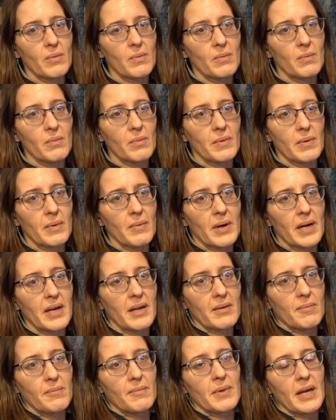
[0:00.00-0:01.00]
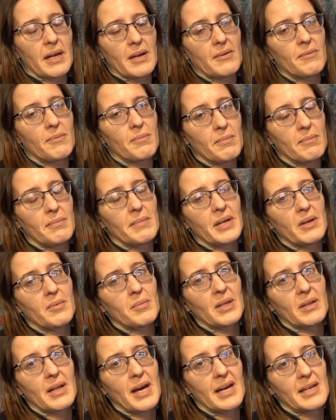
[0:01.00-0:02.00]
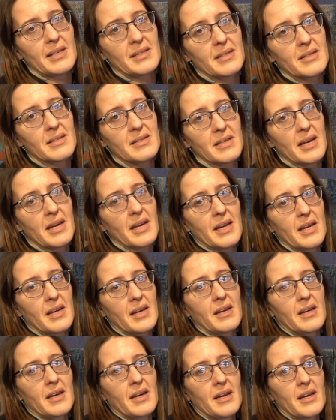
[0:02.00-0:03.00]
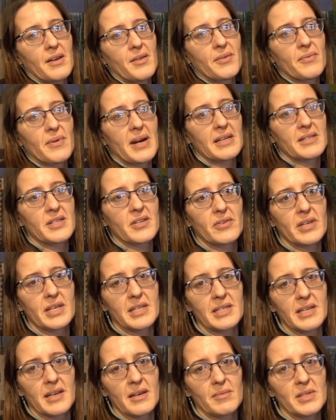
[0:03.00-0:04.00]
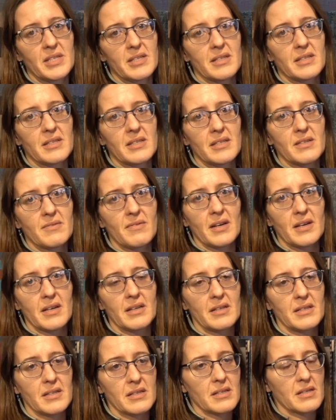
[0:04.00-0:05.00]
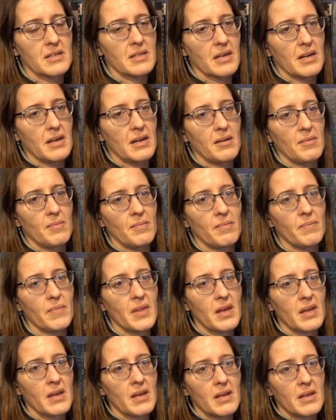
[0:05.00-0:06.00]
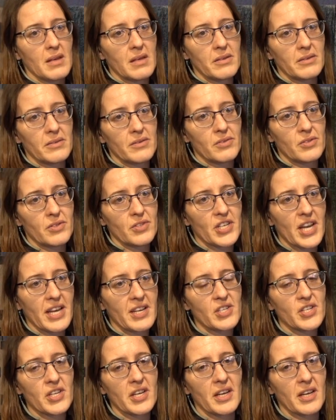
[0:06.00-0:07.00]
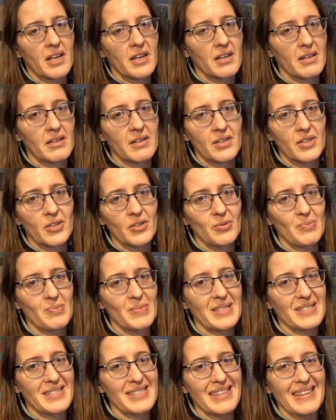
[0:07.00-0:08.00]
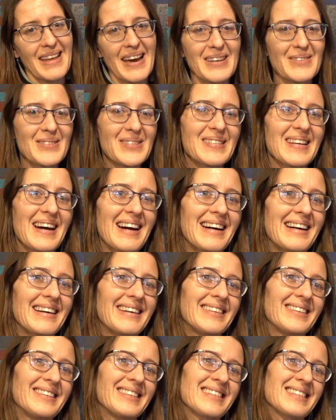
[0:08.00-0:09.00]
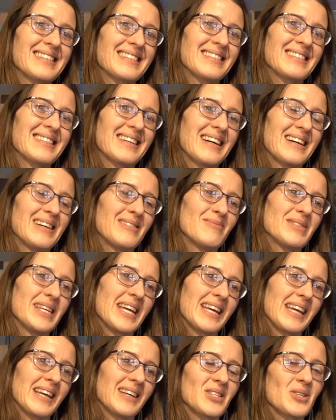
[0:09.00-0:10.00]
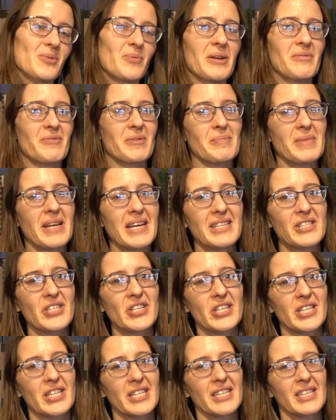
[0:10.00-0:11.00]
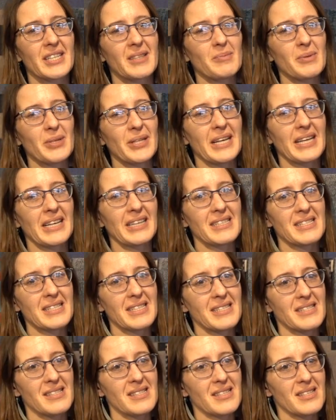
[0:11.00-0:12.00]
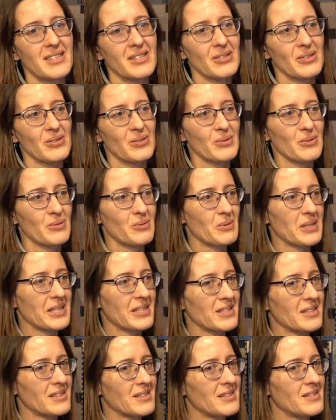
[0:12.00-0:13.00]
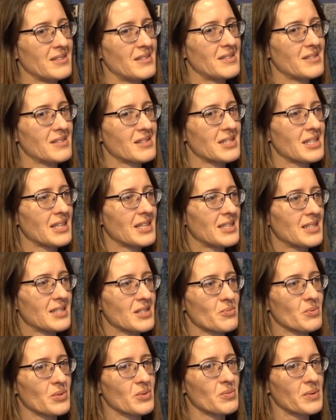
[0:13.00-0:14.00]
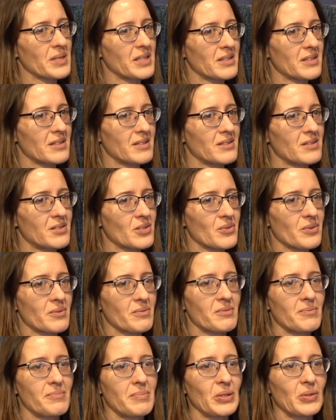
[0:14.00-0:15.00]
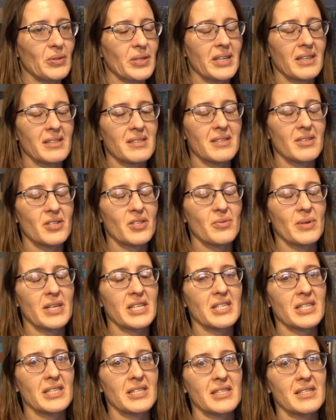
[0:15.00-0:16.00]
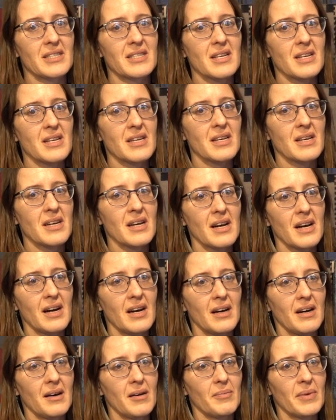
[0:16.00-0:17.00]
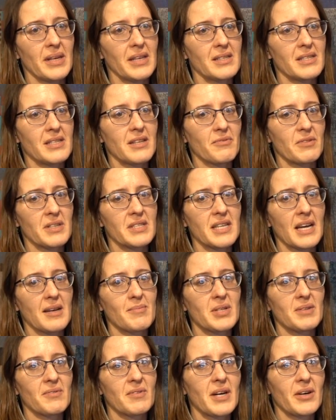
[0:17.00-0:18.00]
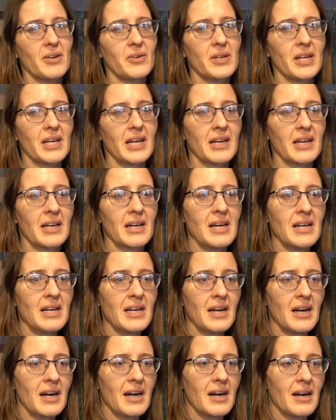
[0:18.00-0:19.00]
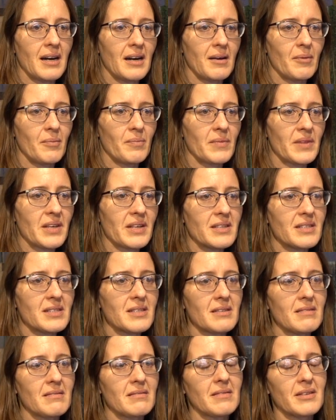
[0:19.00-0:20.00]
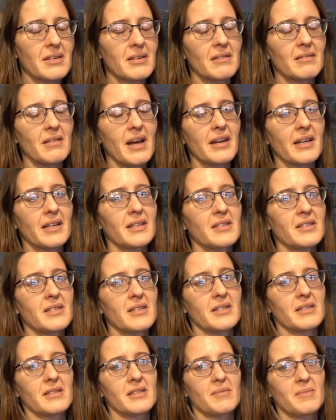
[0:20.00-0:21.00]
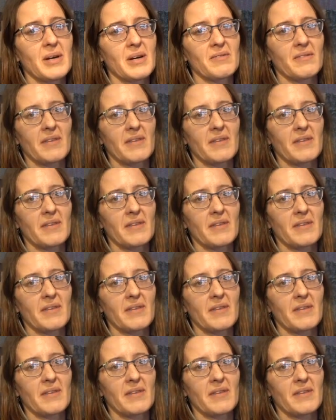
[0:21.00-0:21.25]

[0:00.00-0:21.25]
we want to kind of minimalize any threats or any damages as far as changing humans' lifestyles, taking us away from nature, putting us into weird cities with weird sort of building situations, and different types of coding. There are a lot of concerns about